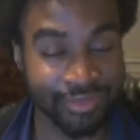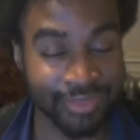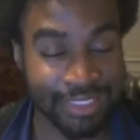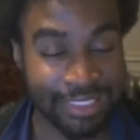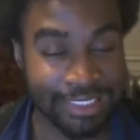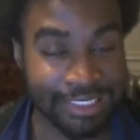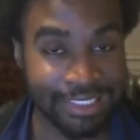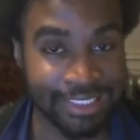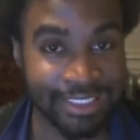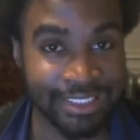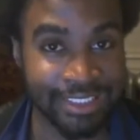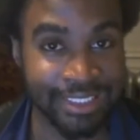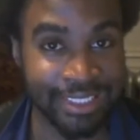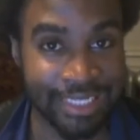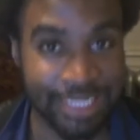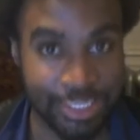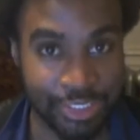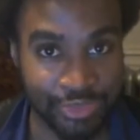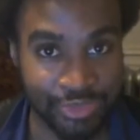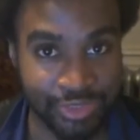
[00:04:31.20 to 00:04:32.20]
is
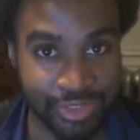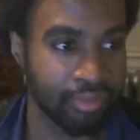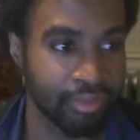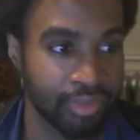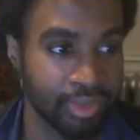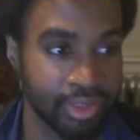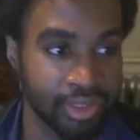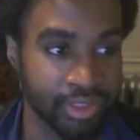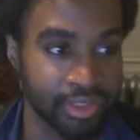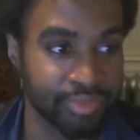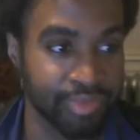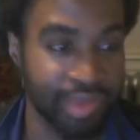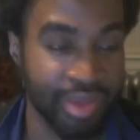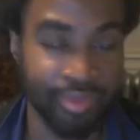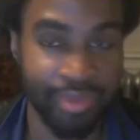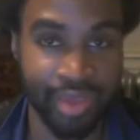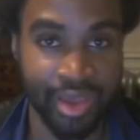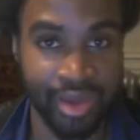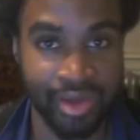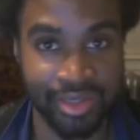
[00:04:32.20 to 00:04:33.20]
interesting, because
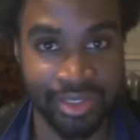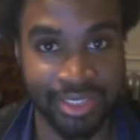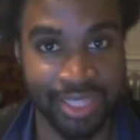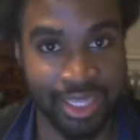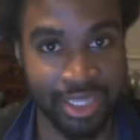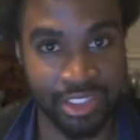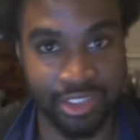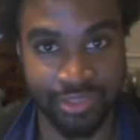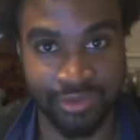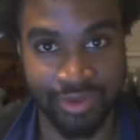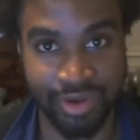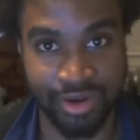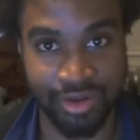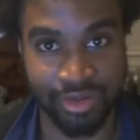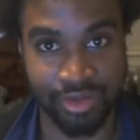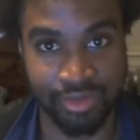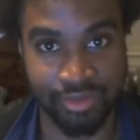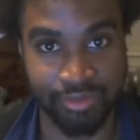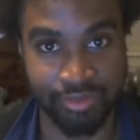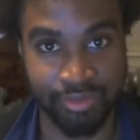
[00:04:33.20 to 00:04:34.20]
Bambietta is now
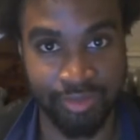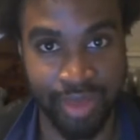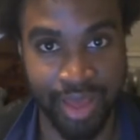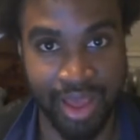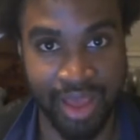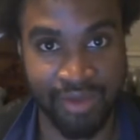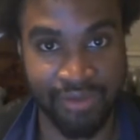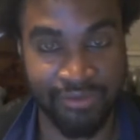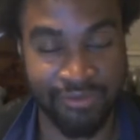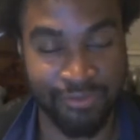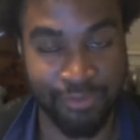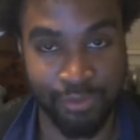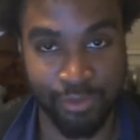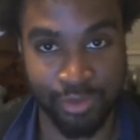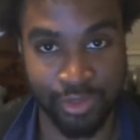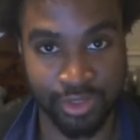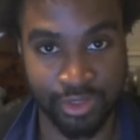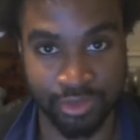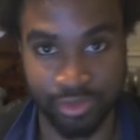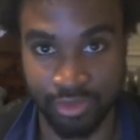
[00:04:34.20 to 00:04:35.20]
surrounded by
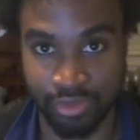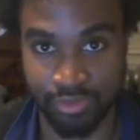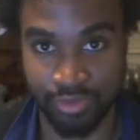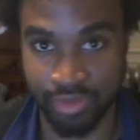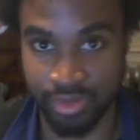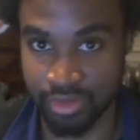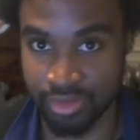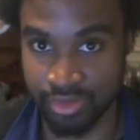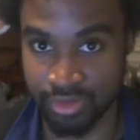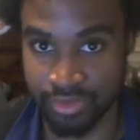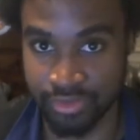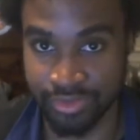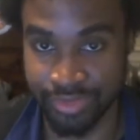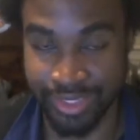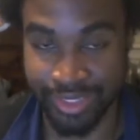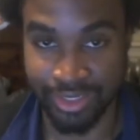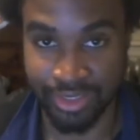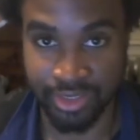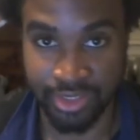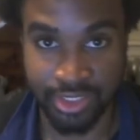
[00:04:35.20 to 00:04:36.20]
four Stern Raiders,
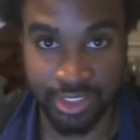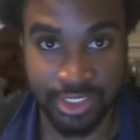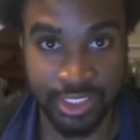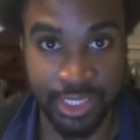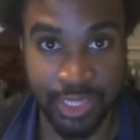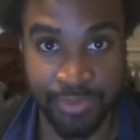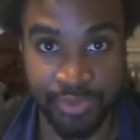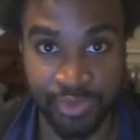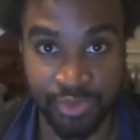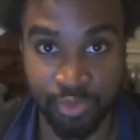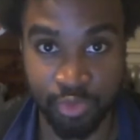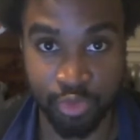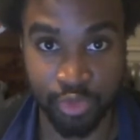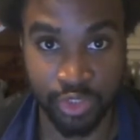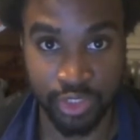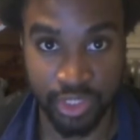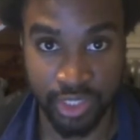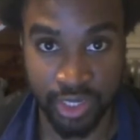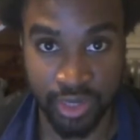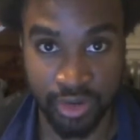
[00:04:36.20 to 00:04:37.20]
and she seems more
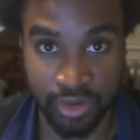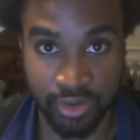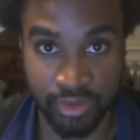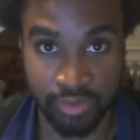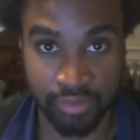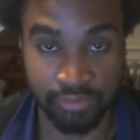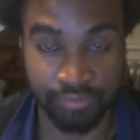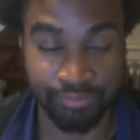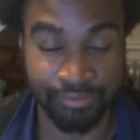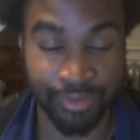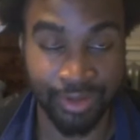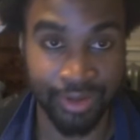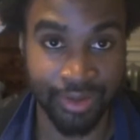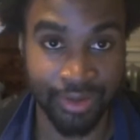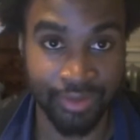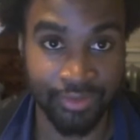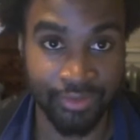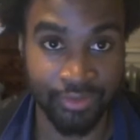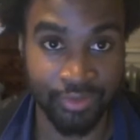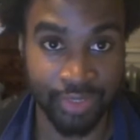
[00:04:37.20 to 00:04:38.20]
scared
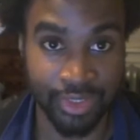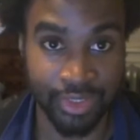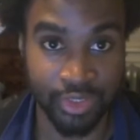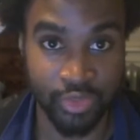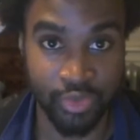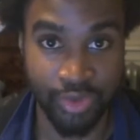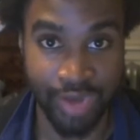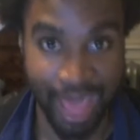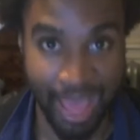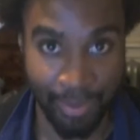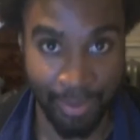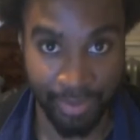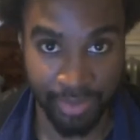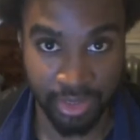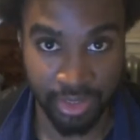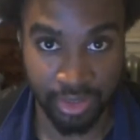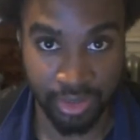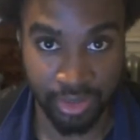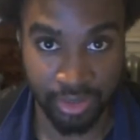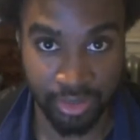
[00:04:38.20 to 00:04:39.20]
of what's going to happen
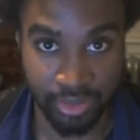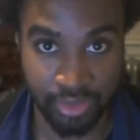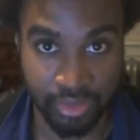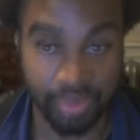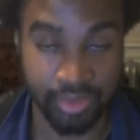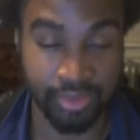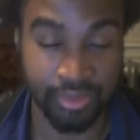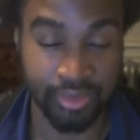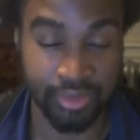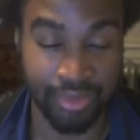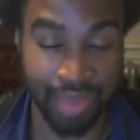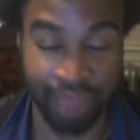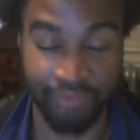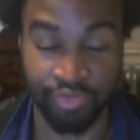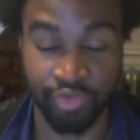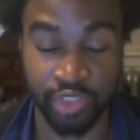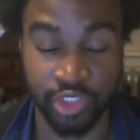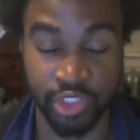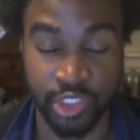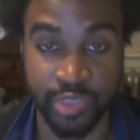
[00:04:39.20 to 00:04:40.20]
to her
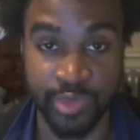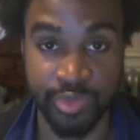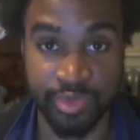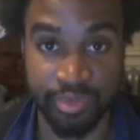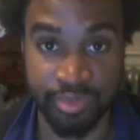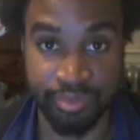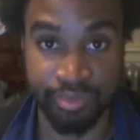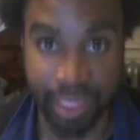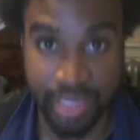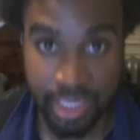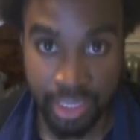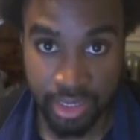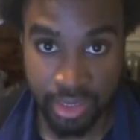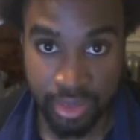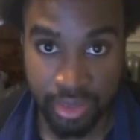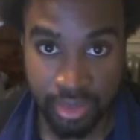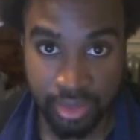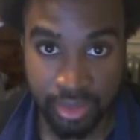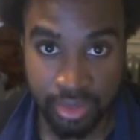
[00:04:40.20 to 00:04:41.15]
after she's been beaten